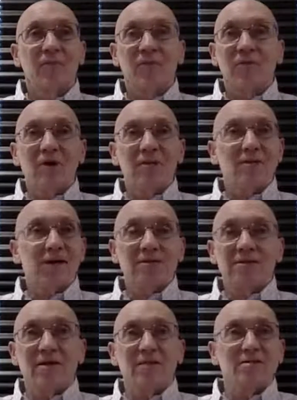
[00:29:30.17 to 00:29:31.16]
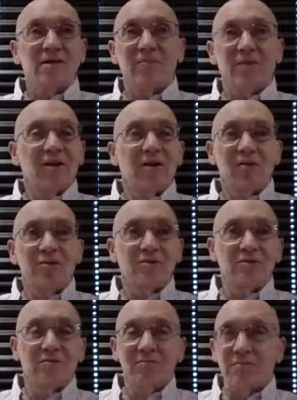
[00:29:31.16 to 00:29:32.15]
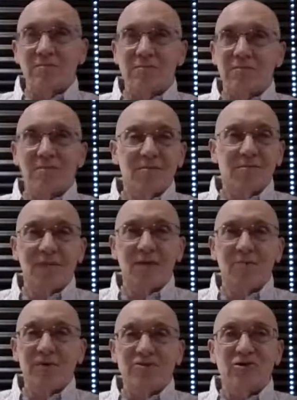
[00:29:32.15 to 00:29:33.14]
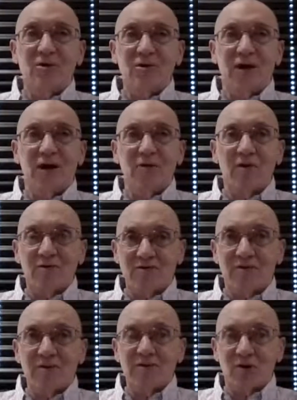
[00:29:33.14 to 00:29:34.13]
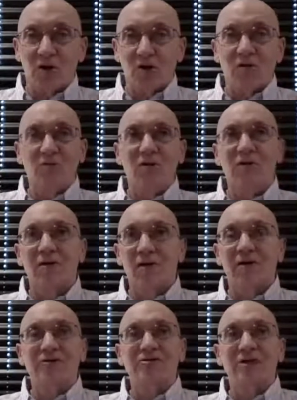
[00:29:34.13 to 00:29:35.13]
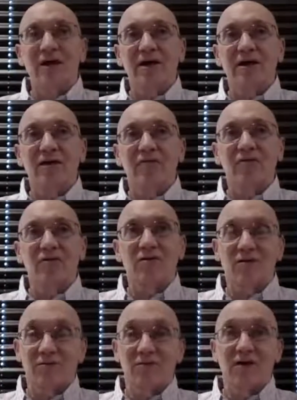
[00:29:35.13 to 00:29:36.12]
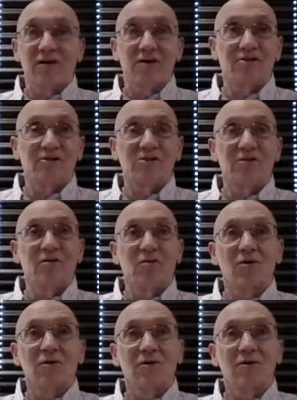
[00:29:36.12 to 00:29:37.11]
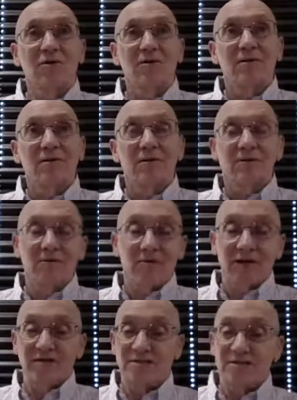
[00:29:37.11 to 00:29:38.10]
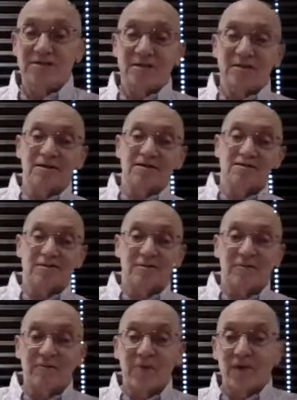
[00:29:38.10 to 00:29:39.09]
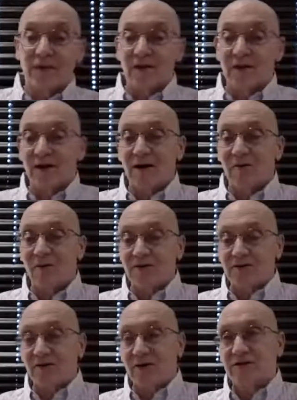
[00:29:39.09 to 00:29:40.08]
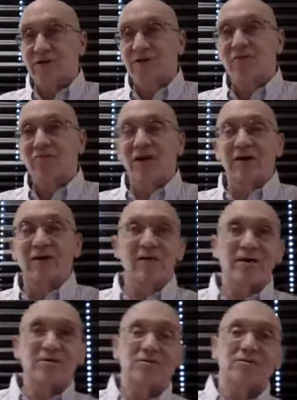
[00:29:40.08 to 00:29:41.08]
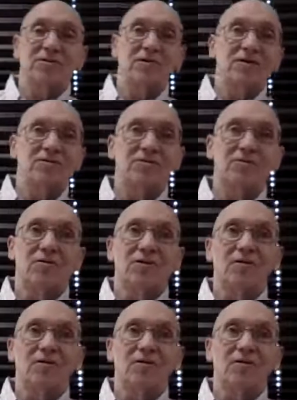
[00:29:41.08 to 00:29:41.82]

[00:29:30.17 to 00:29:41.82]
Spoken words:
Well, that's not something that was bestowed on him. It was from his own understanding of the conditions of the world. It relates just to this. So it's good to recognize those things too.